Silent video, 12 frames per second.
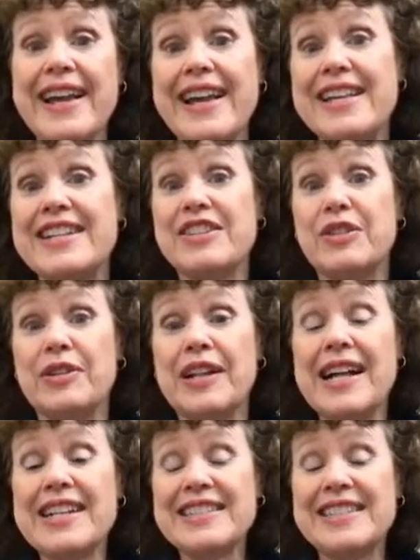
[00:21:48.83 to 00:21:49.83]
And in all
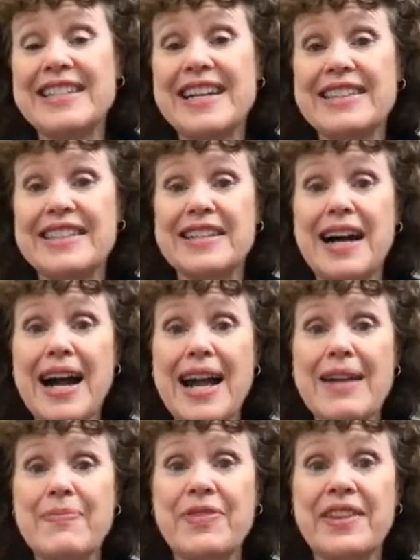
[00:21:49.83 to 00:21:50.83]
honesty, at the
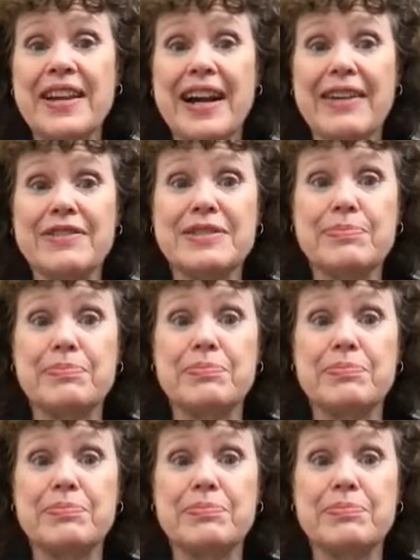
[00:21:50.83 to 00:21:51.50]
time, I was